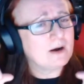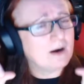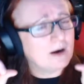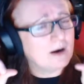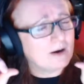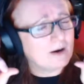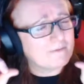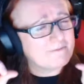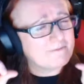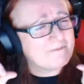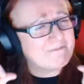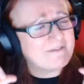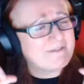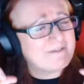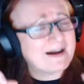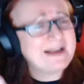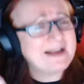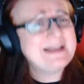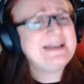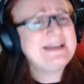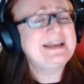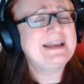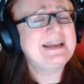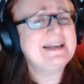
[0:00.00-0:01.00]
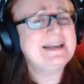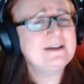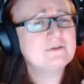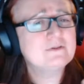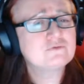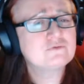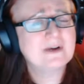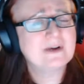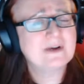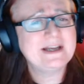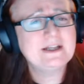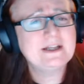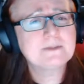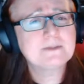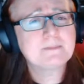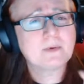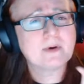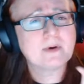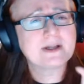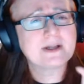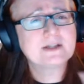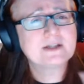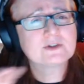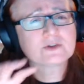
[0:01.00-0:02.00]
of Viking raid
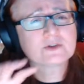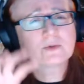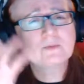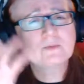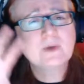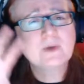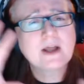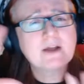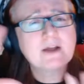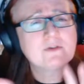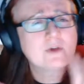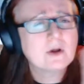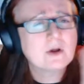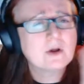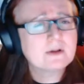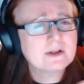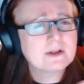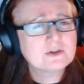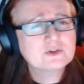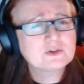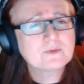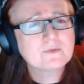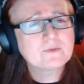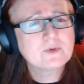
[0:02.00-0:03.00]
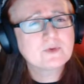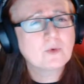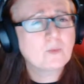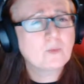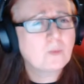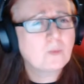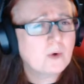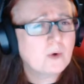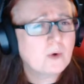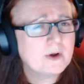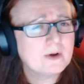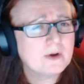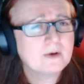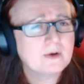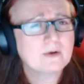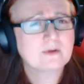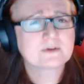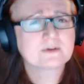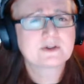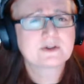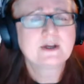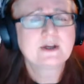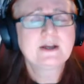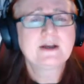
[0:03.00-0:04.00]
points and their knowledge of the
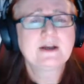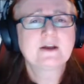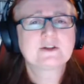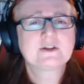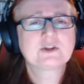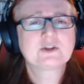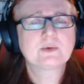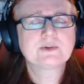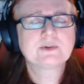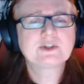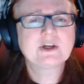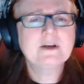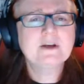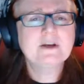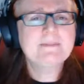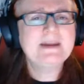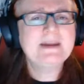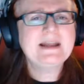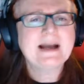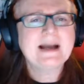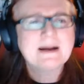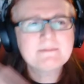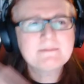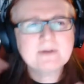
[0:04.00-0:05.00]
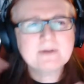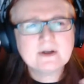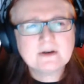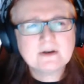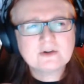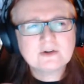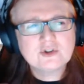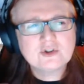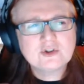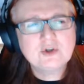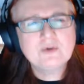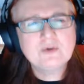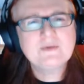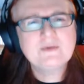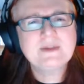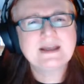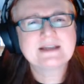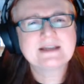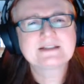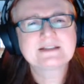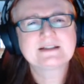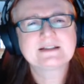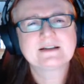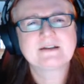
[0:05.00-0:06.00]
world. So it's going to be, I'm going to do
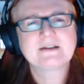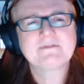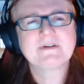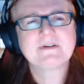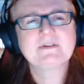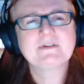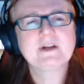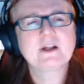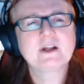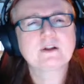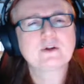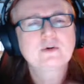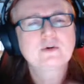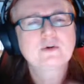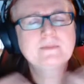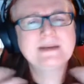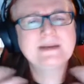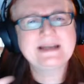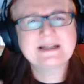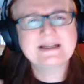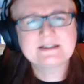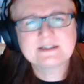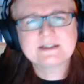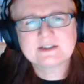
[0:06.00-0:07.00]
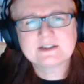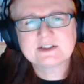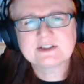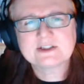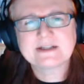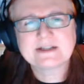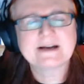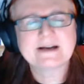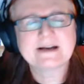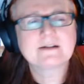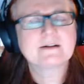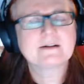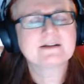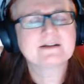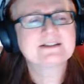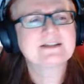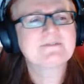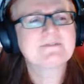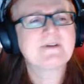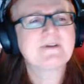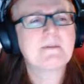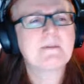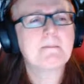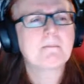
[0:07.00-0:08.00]
this in a very illuminated style as
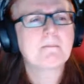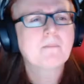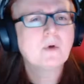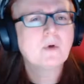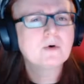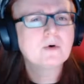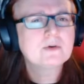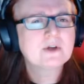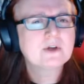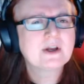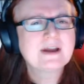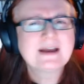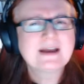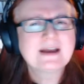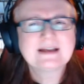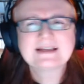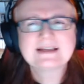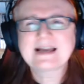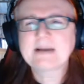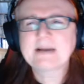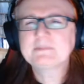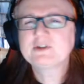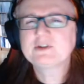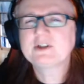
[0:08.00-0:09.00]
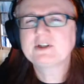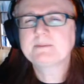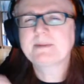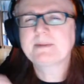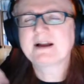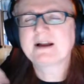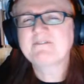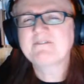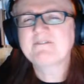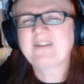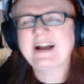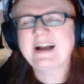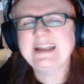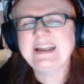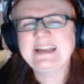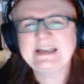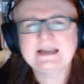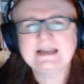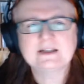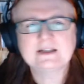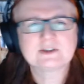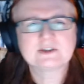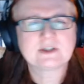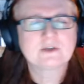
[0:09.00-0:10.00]
if a monk captured by
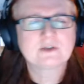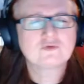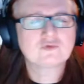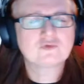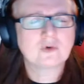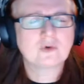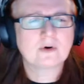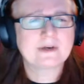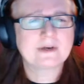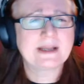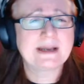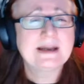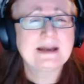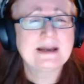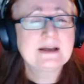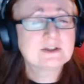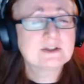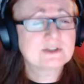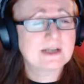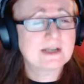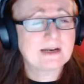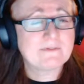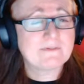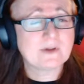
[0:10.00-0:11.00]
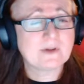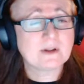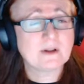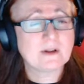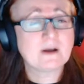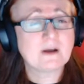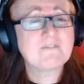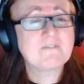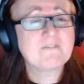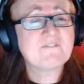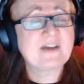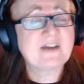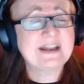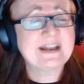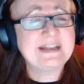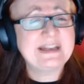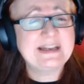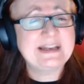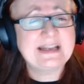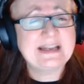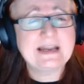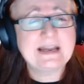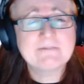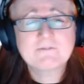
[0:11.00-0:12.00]
Vikings had drawn it. It's going to have a lot of
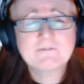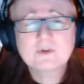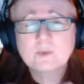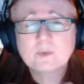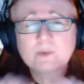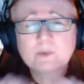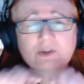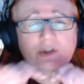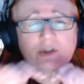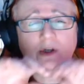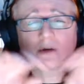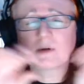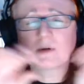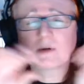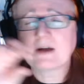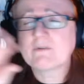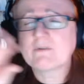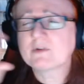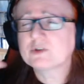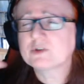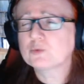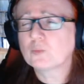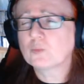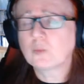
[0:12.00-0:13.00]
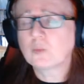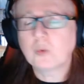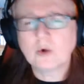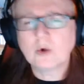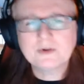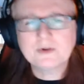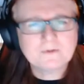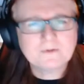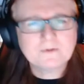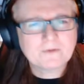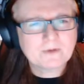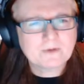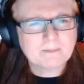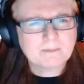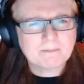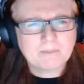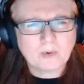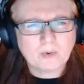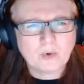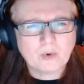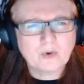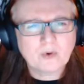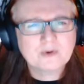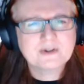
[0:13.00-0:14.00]
Viking influence. It's going to have this wonderful
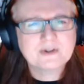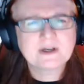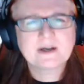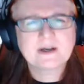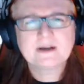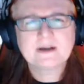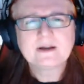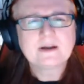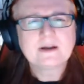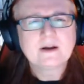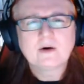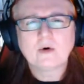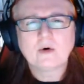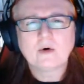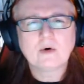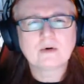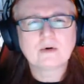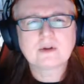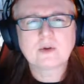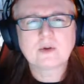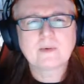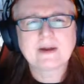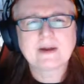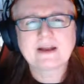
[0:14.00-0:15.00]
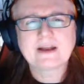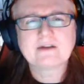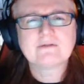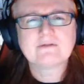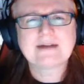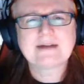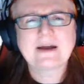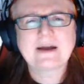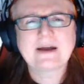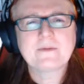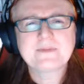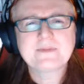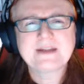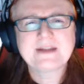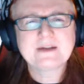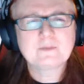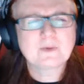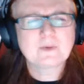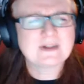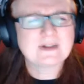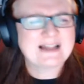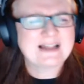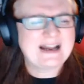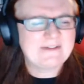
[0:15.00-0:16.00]
border all the way around
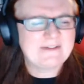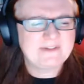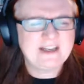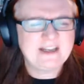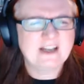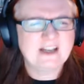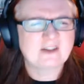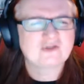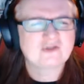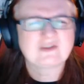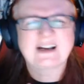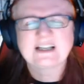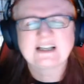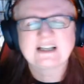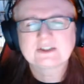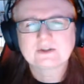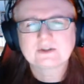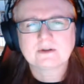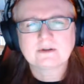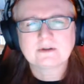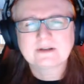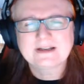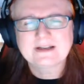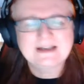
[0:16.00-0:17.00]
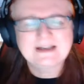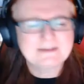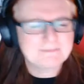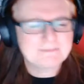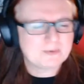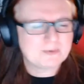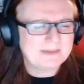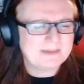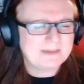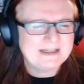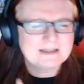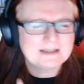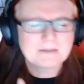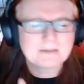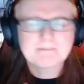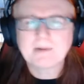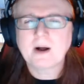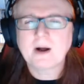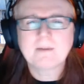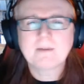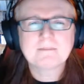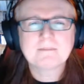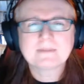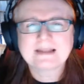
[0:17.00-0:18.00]
it. We'll have Yggdrasil probably in the
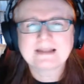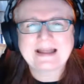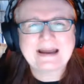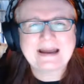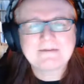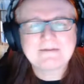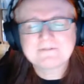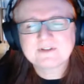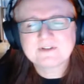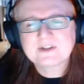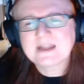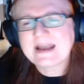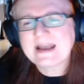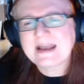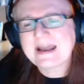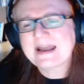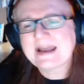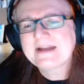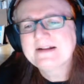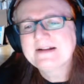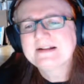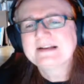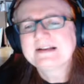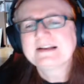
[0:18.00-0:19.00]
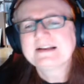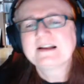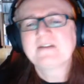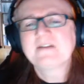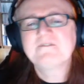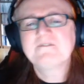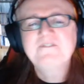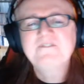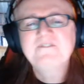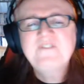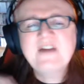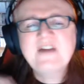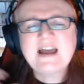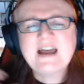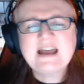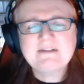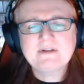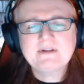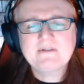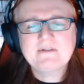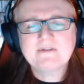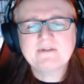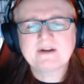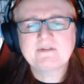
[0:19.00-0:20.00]
bottom left there.
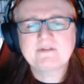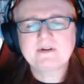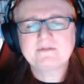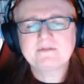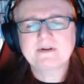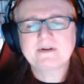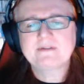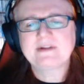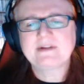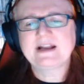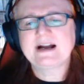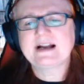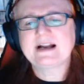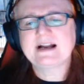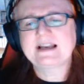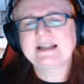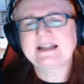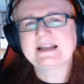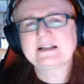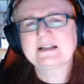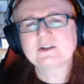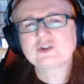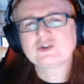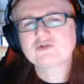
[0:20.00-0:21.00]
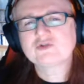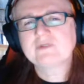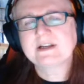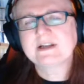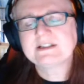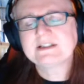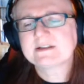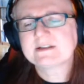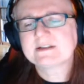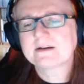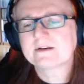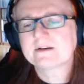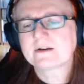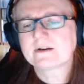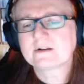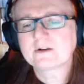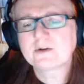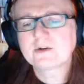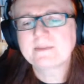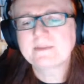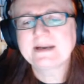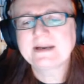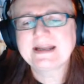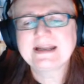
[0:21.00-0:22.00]
Very, very, very highly illustrated and
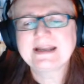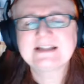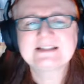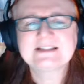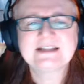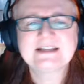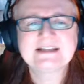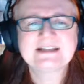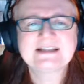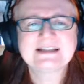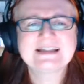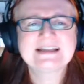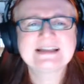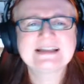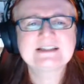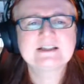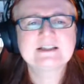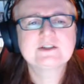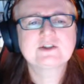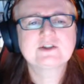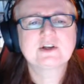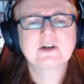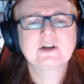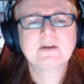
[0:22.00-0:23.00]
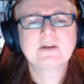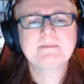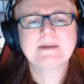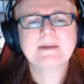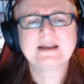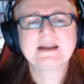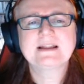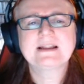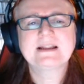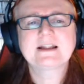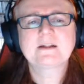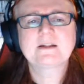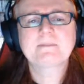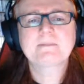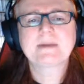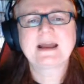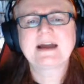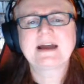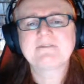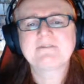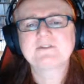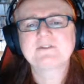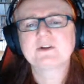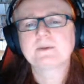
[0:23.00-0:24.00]
illuminated. This is going to be a little bit
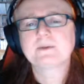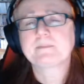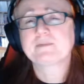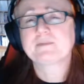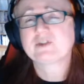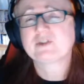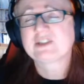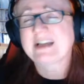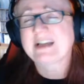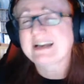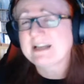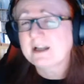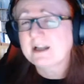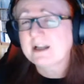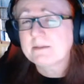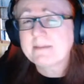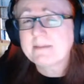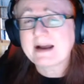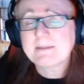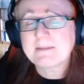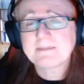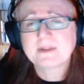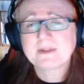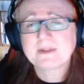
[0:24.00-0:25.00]
after the Britannia map